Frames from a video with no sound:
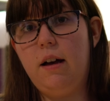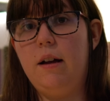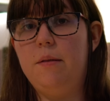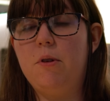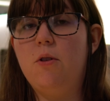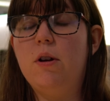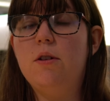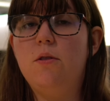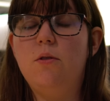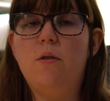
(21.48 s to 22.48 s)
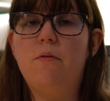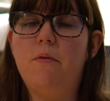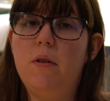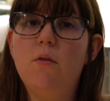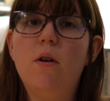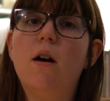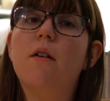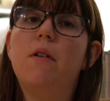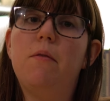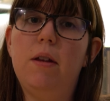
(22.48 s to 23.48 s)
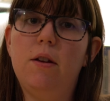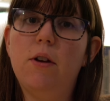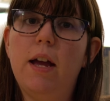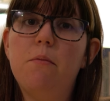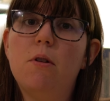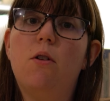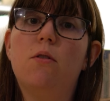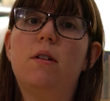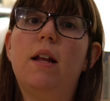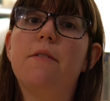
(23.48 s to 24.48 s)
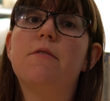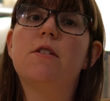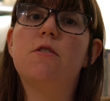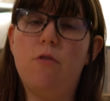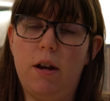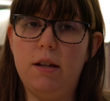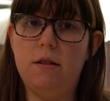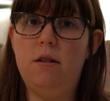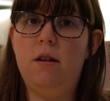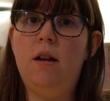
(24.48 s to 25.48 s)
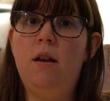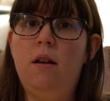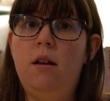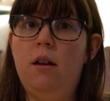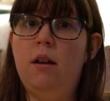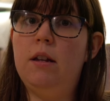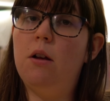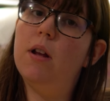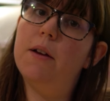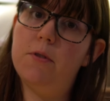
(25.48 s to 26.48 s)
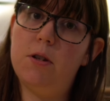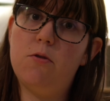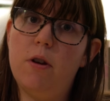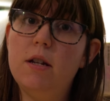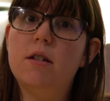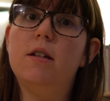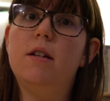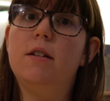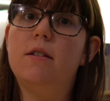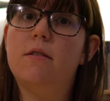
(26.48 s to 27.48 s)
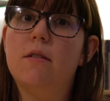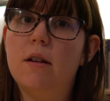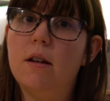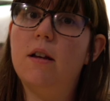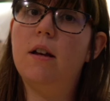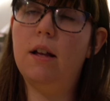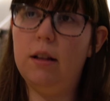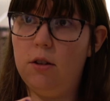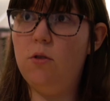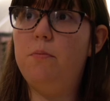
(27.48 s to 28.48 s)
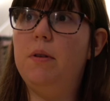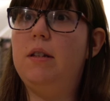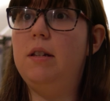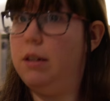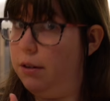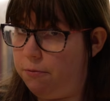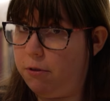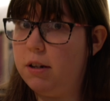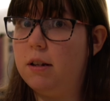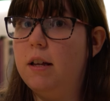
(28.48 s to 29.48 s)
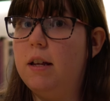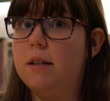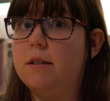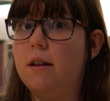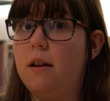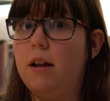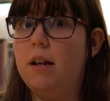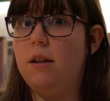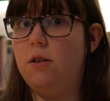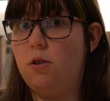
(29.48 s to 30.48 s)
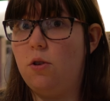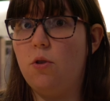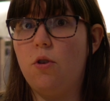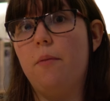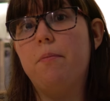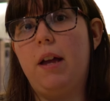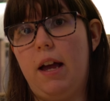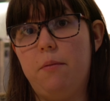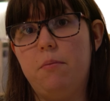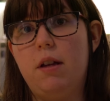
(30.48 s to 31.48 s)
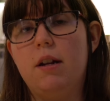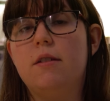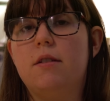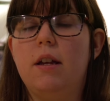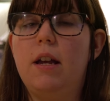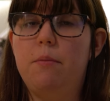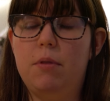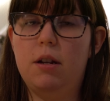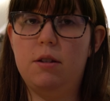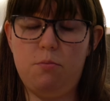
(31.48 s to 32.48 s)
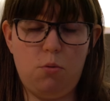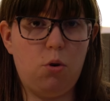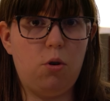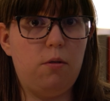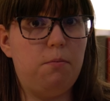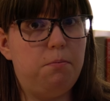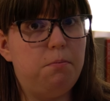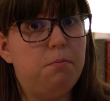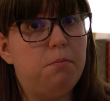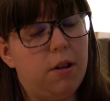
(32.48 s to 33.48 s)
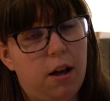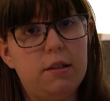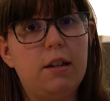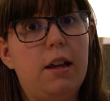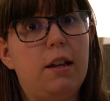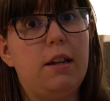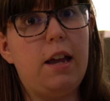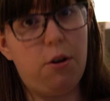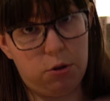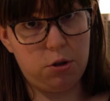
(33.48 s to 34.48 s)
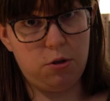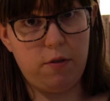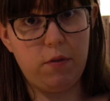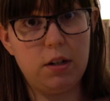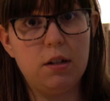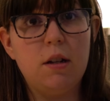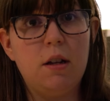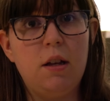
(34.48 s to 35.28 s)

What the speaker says: I'm going to do a review of a video game called Life is Strange. Now Life is Strange is a little bit different. It is not a shooter up game. It is a game that is more plot and character driven,